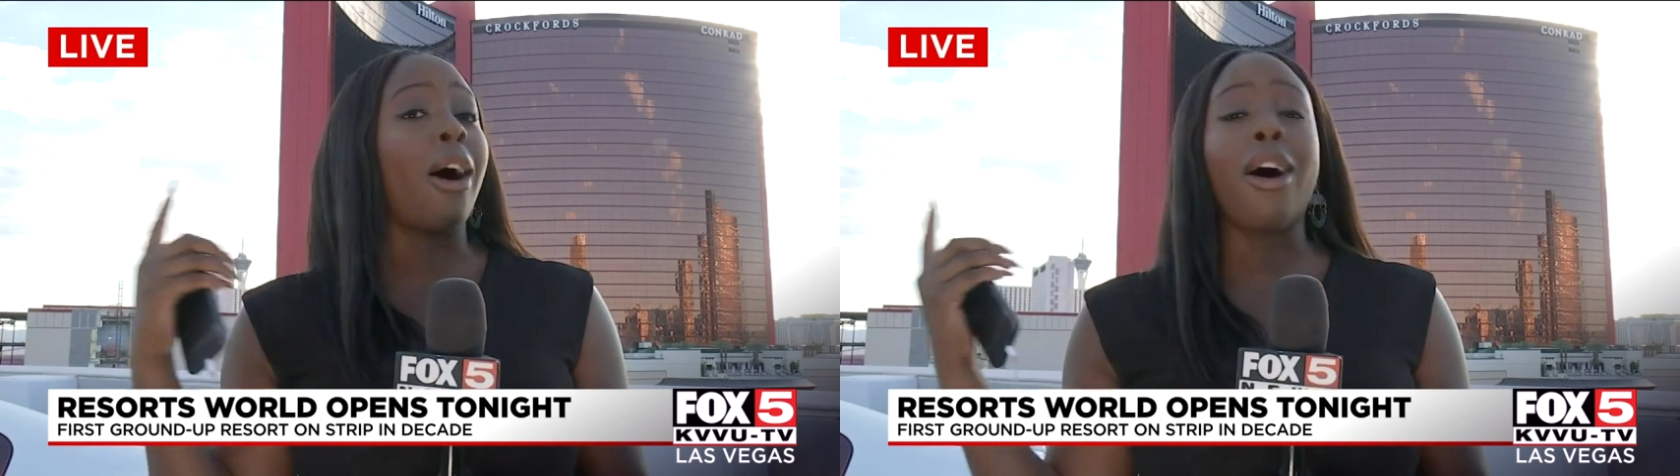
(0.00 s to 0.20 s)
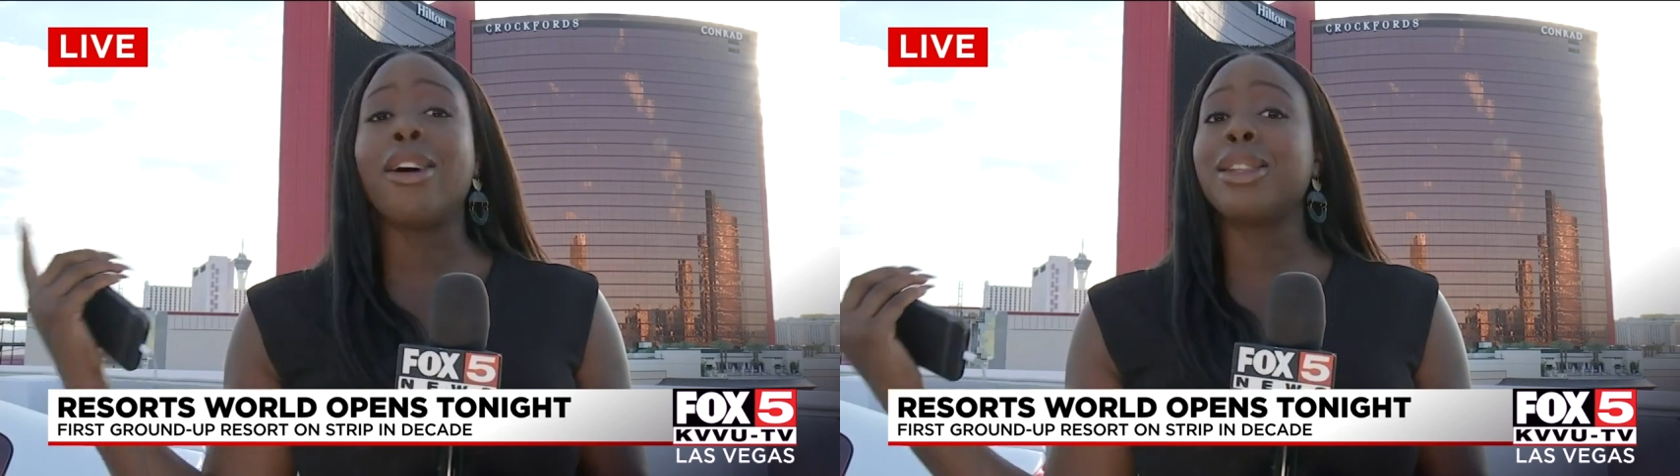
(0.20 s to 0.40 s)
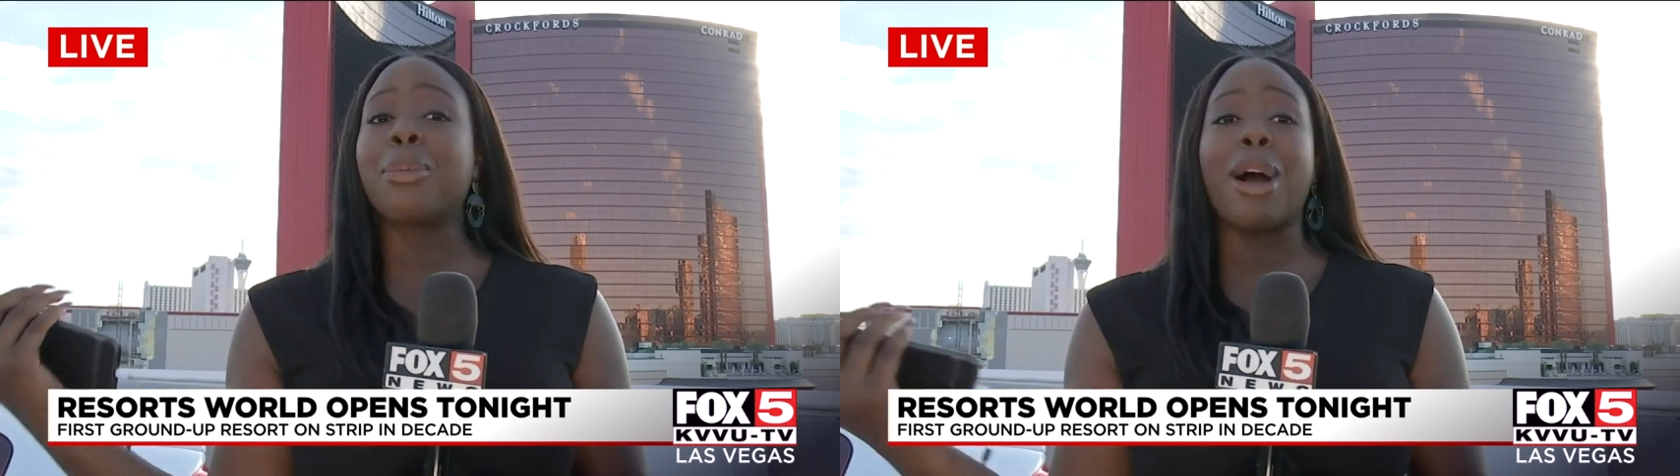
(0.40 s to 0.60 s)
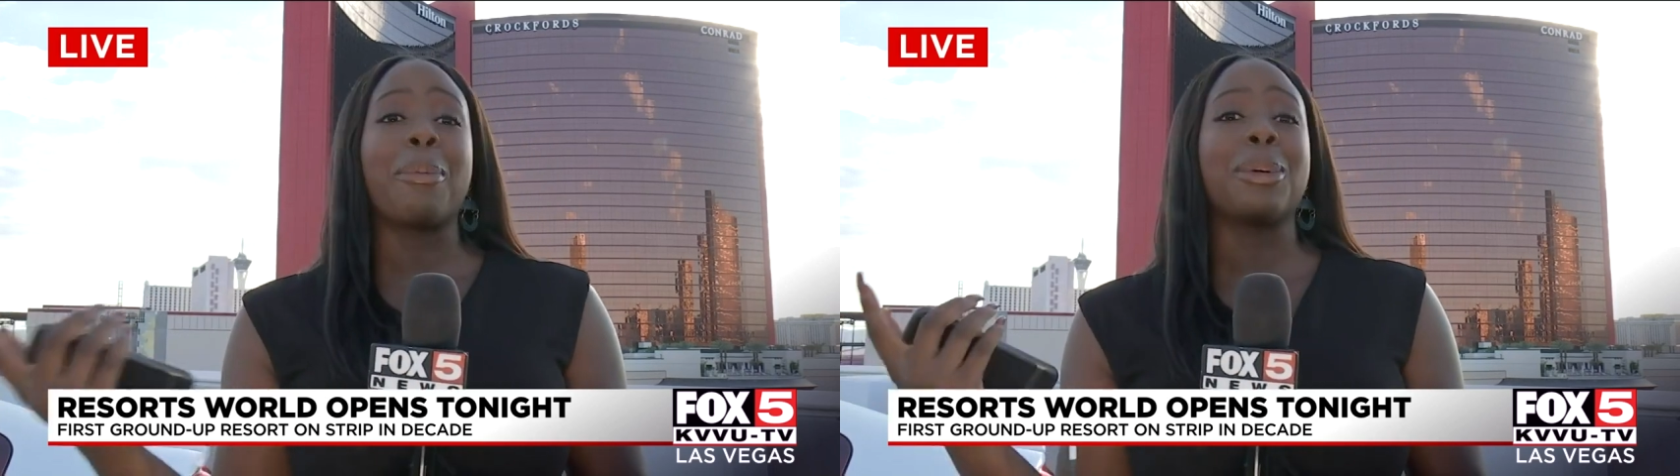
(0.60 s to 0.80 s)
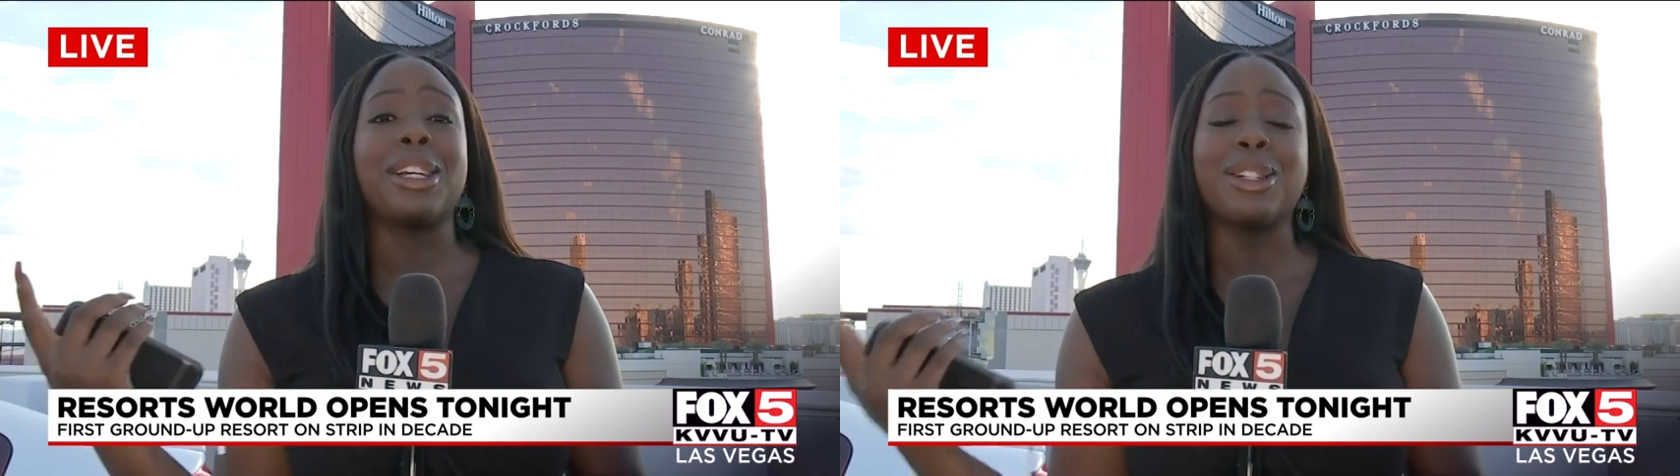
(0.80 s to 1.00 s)
all the
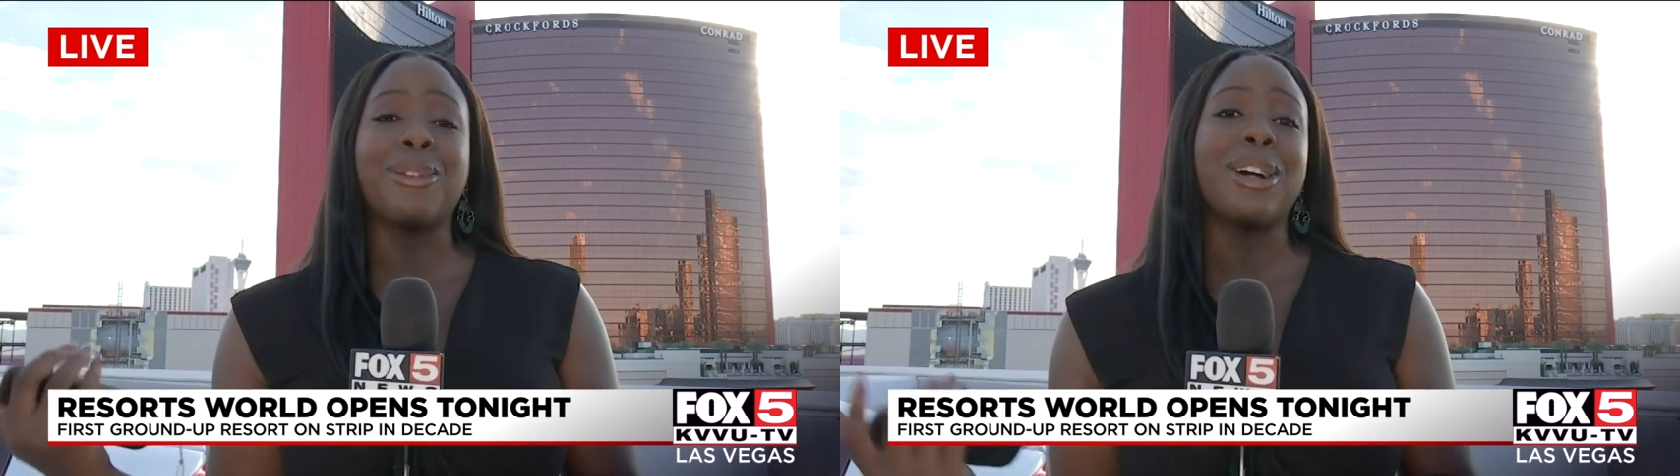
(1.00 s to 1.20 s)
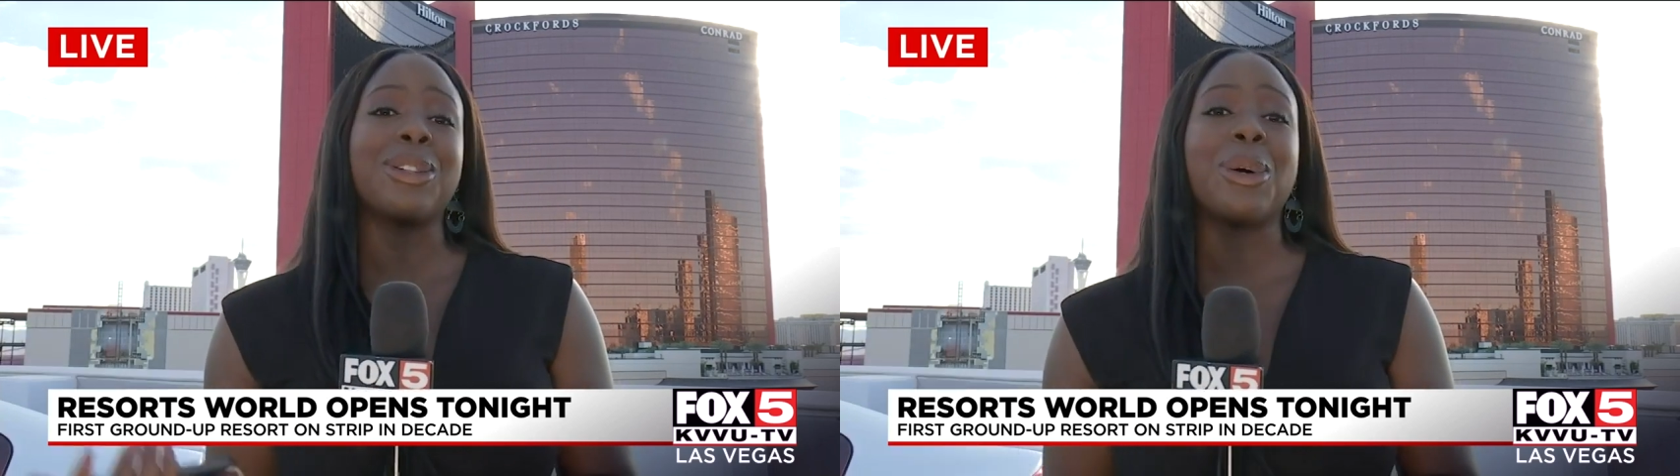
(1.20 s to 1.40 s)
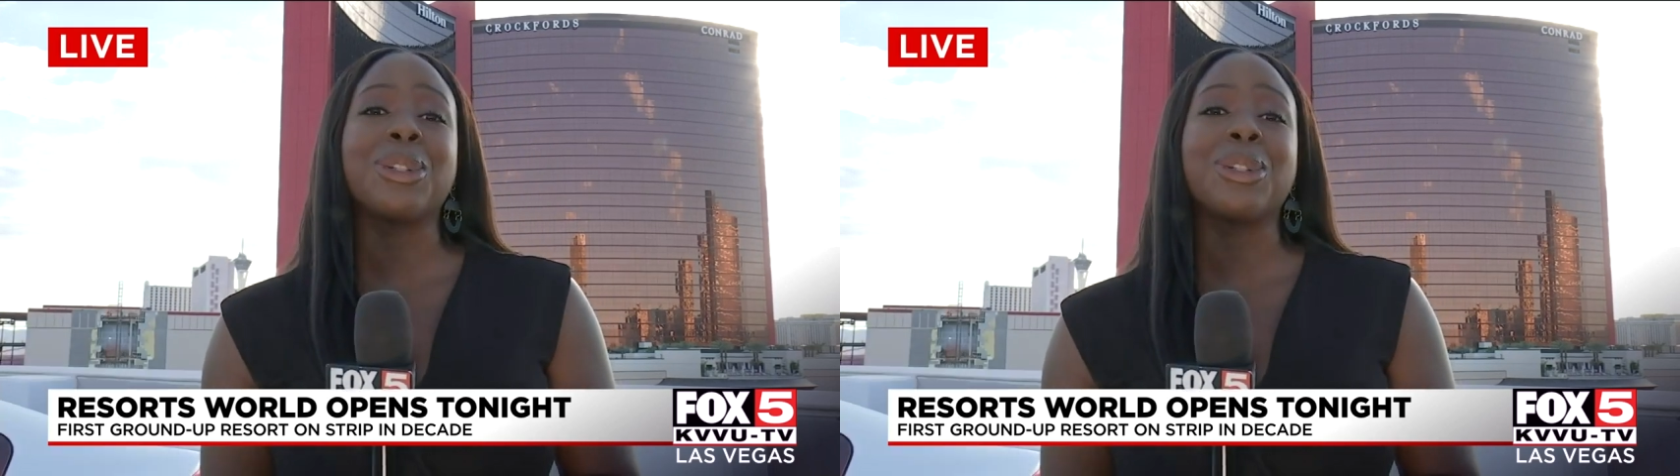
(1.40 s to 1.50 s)
properties around the